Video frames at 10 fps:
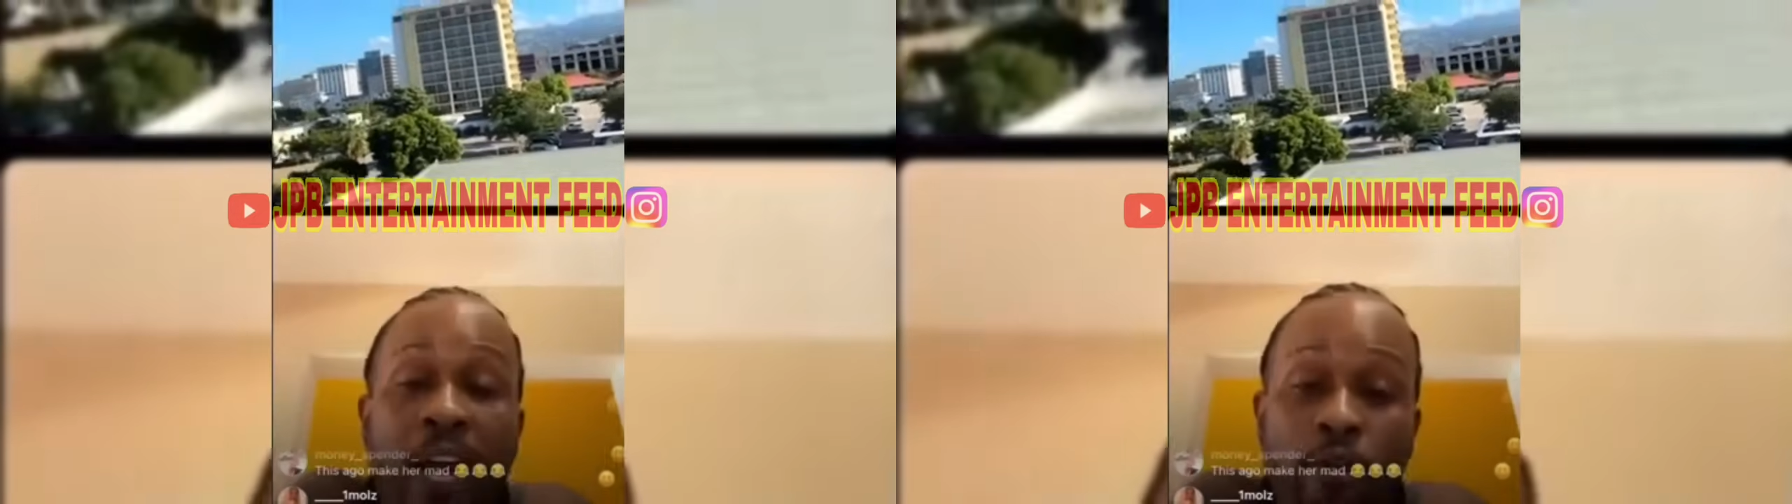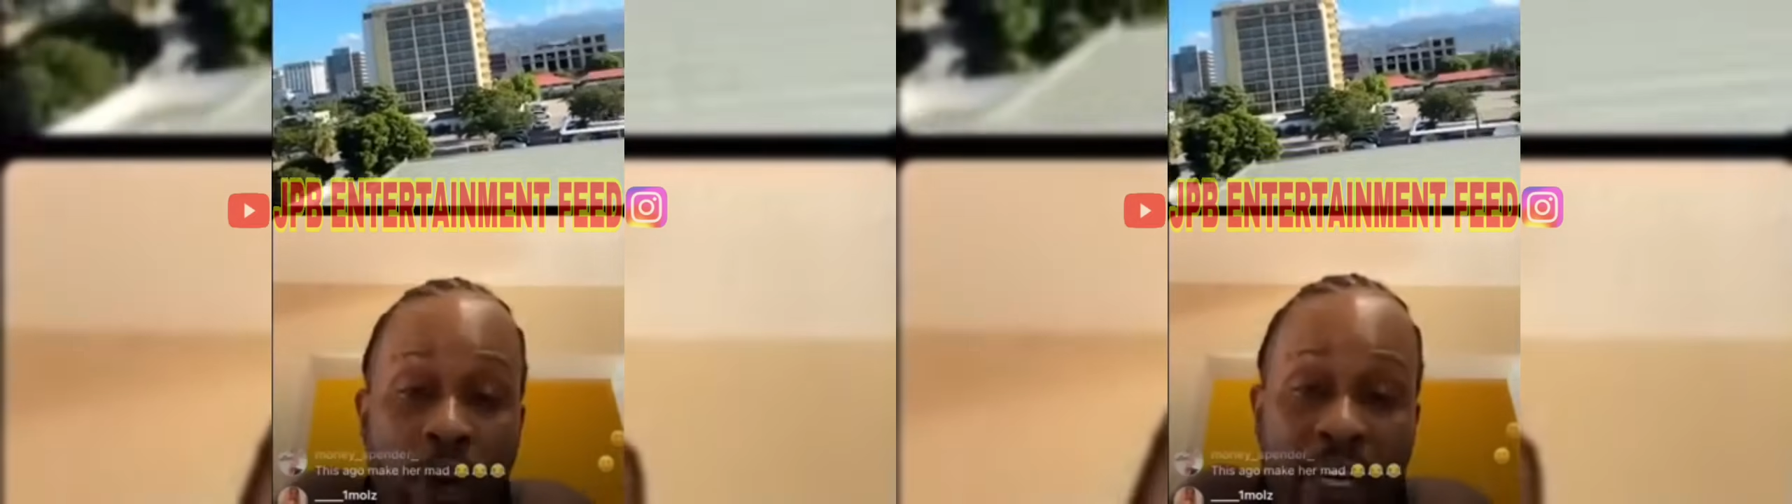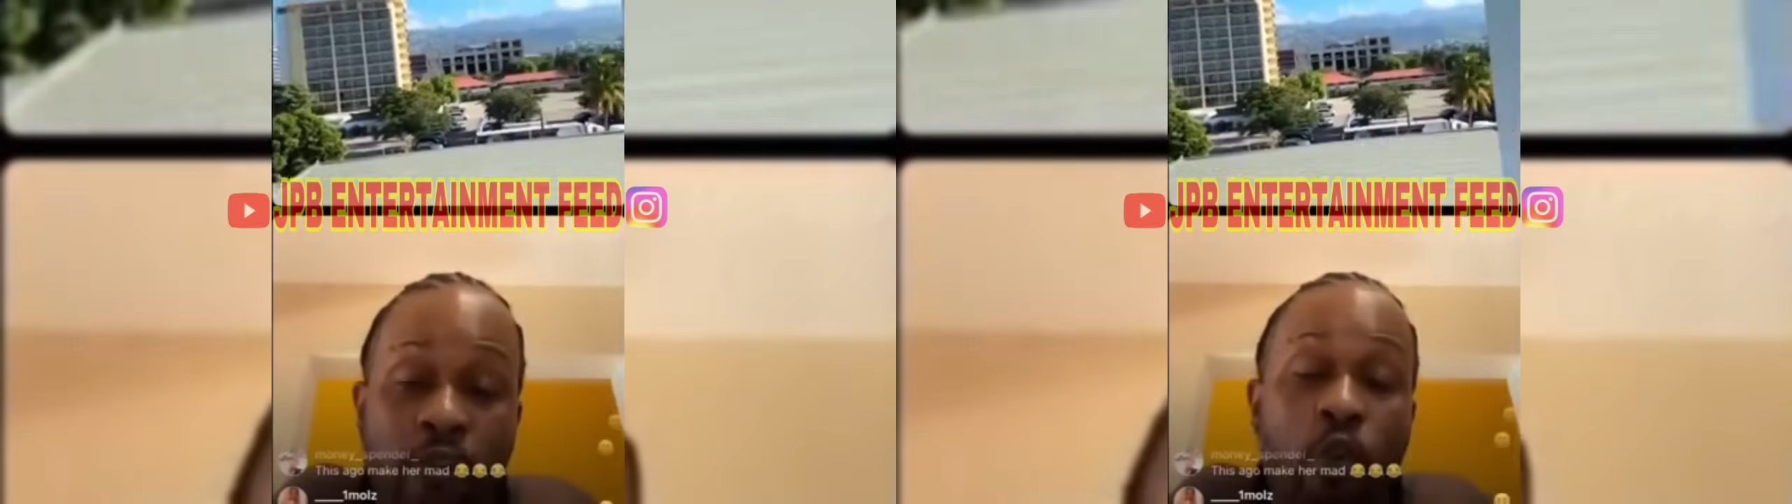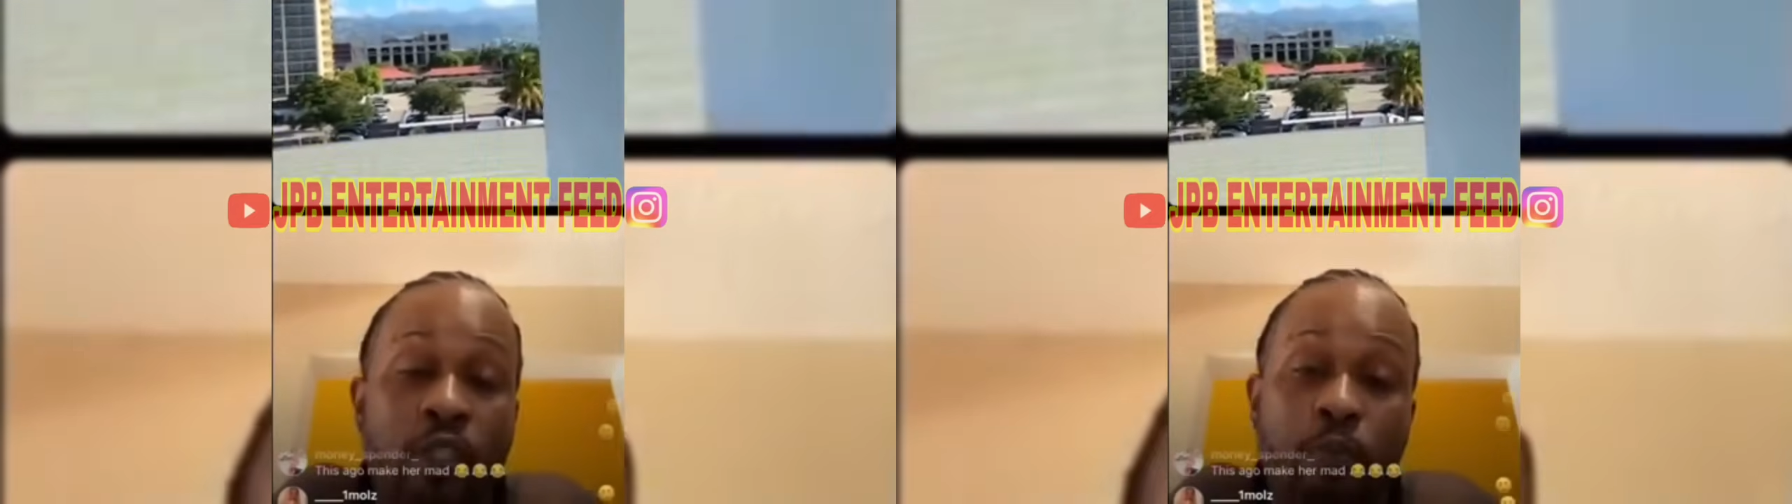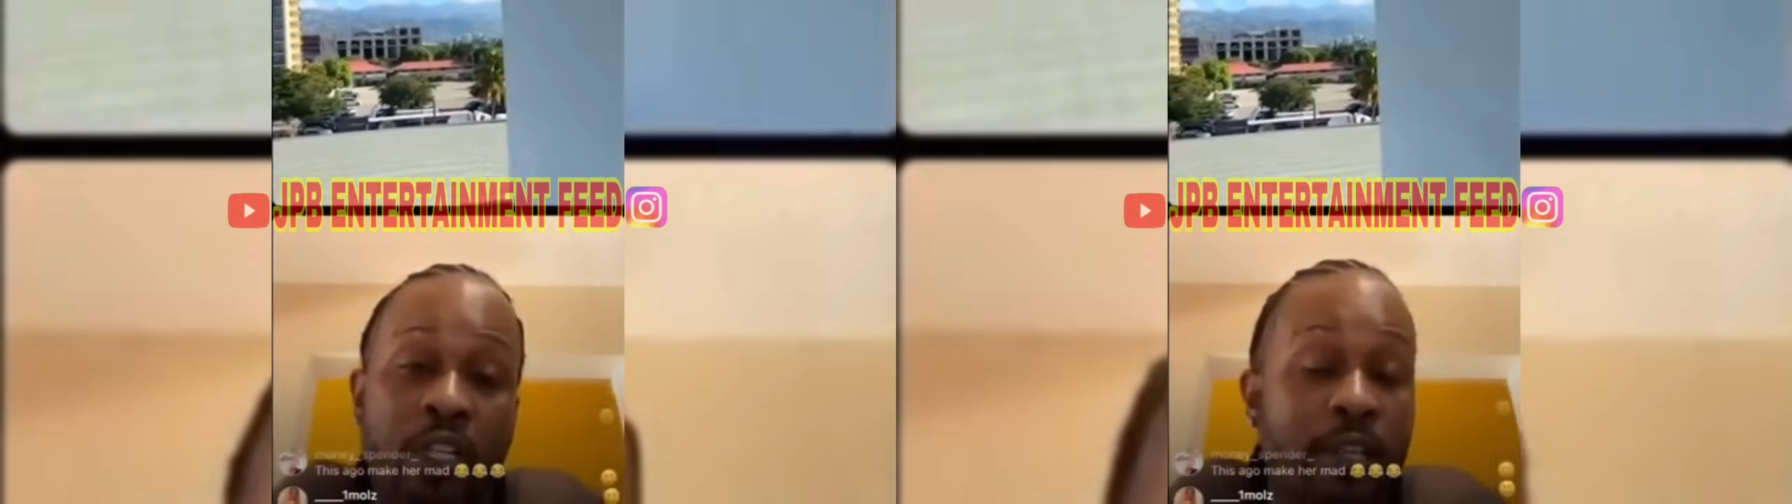Well,
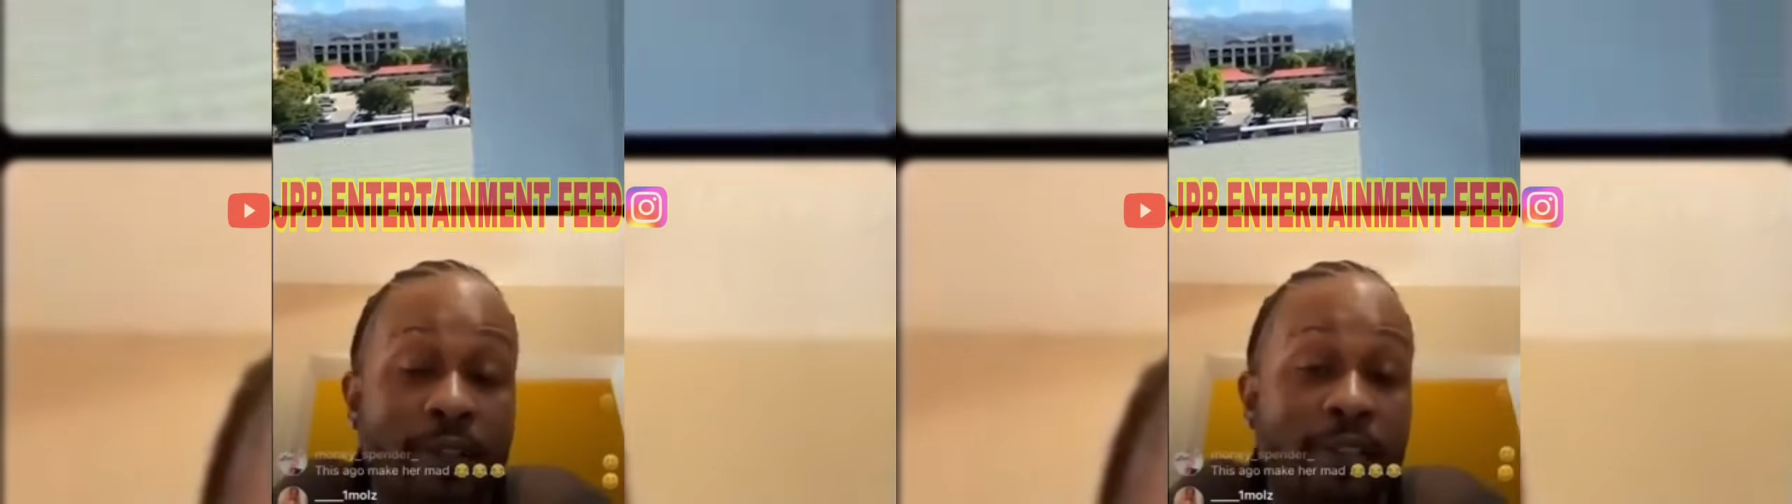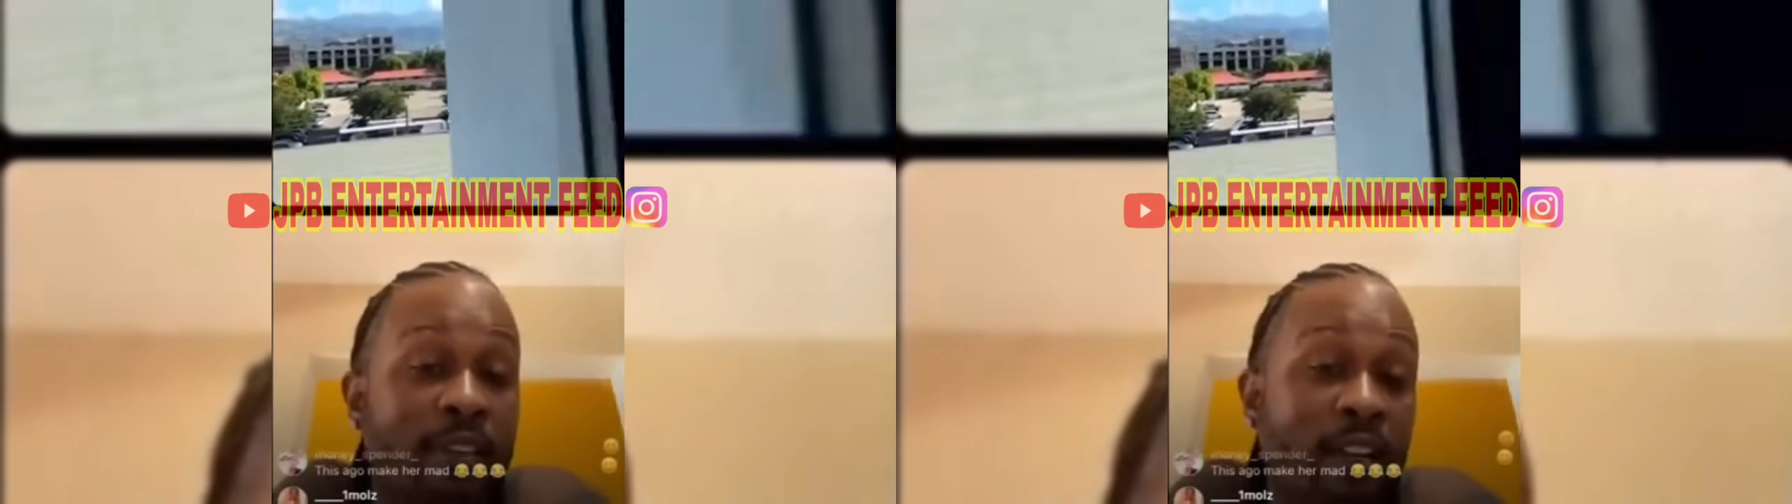I rather